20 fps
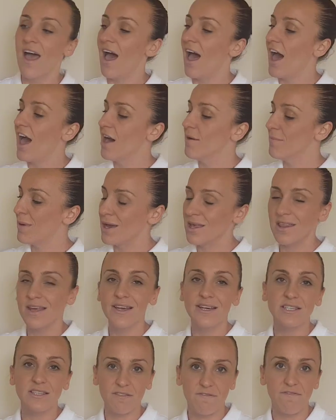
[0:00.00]
I
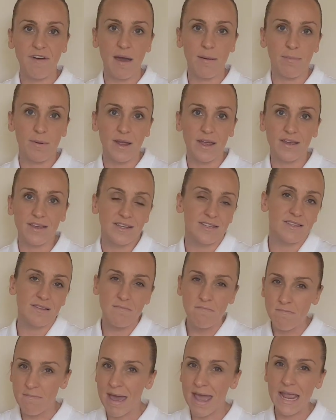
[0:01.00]
think is the fabric is the
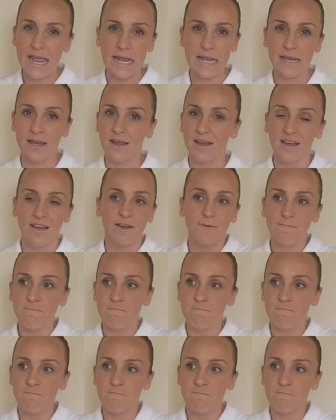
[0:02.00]
main